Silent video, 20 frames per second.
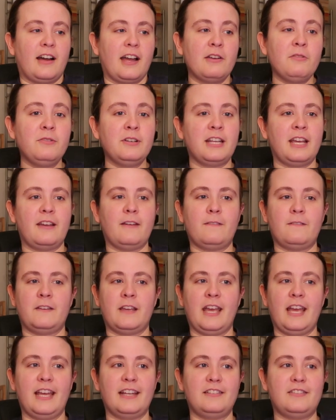I would have
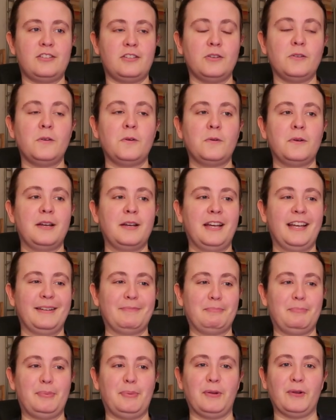had to
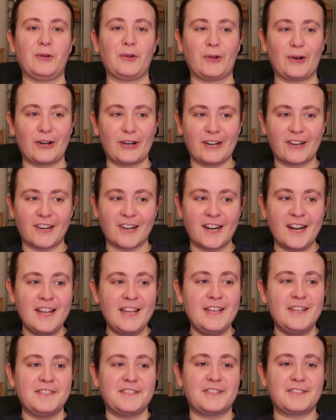blur
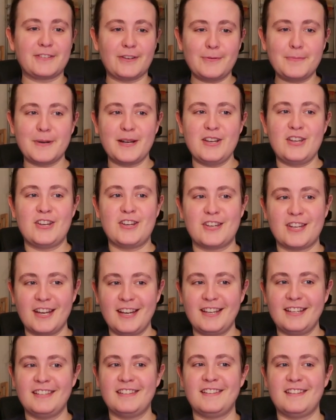so much
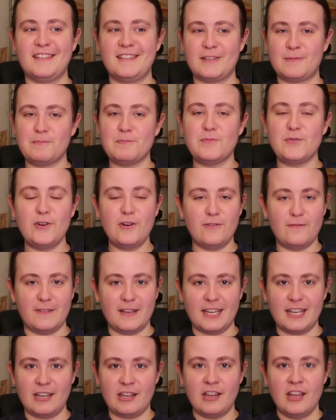shit in this
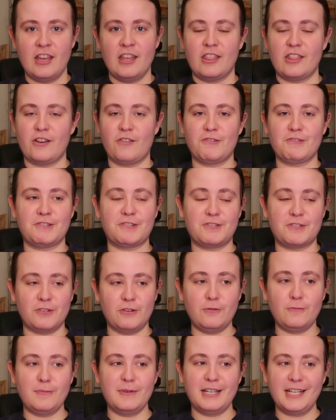movie. There are
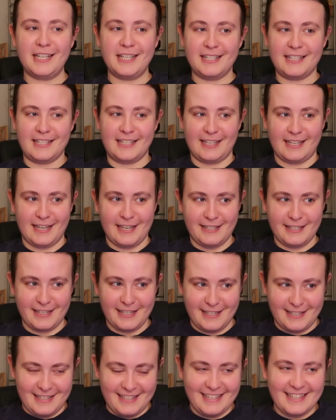so many
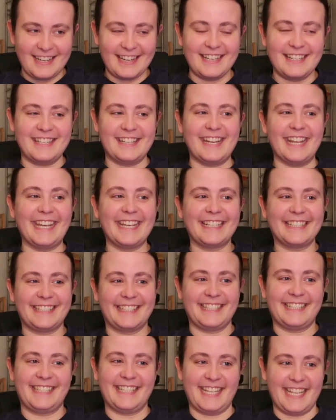
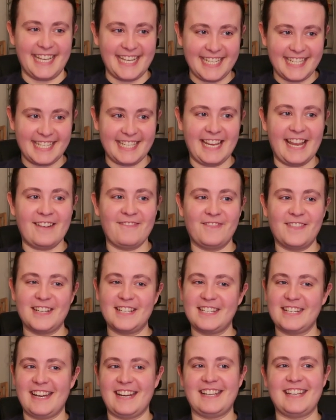dicks, tits, and
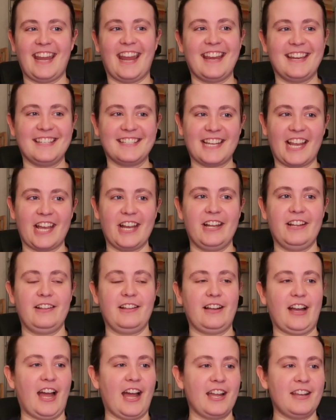vajayjays.
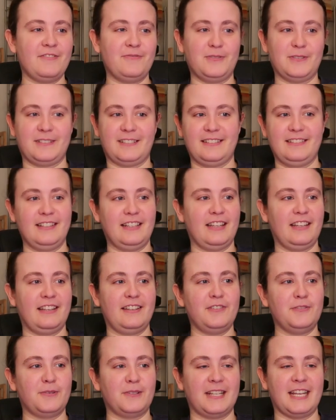
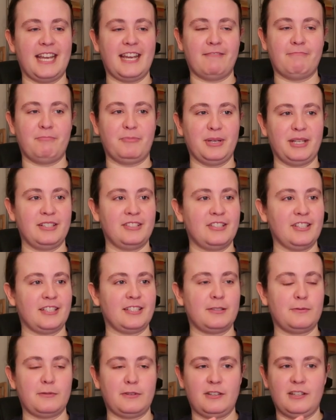It would have been
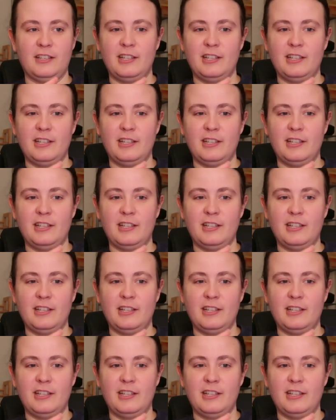just,